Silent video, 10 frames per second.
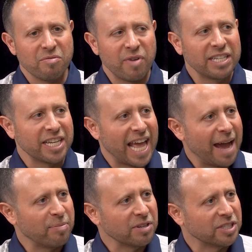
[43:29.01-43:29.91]
Raising
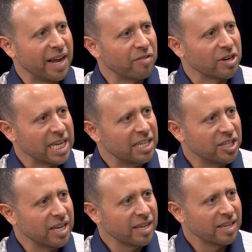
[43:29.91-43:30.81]
capital is never
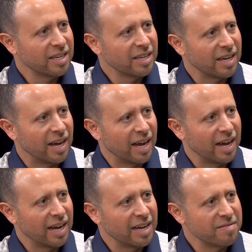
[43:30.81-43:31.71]
easy. You
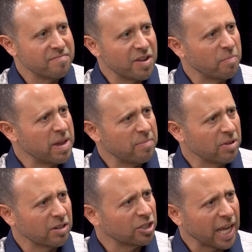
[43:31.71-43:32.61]
know,
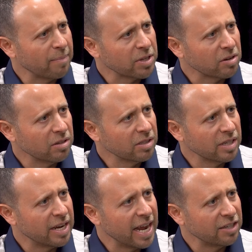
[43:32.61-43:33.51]
people are skeptical
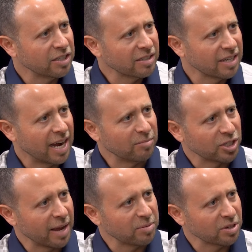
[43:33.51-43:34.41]
in nature. Yeah. I'm
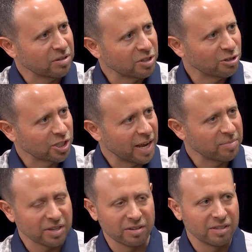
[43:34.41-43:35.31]
skeptical. You're
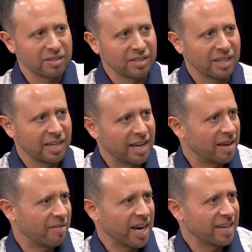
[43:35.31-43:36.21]
skeptical,
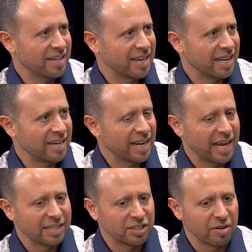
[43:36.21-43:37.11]
right?
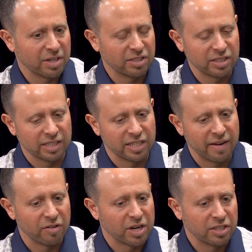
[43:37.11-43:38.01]
And so it's
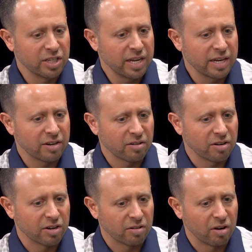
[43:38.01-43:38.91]
never easy, and
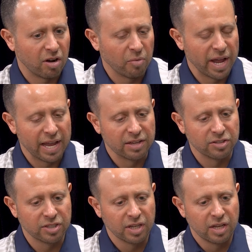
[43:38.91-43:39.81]
you're
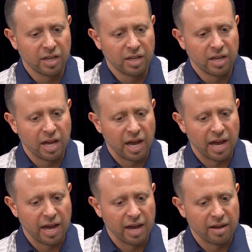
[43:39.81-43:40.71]
always
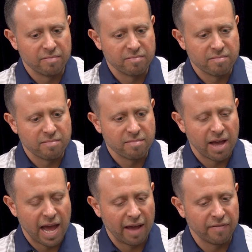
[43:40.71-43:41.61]

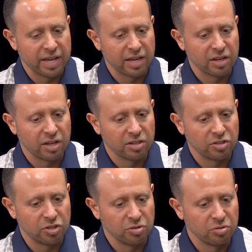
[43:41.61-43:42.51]
having
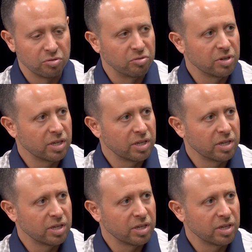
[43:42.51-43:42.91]
to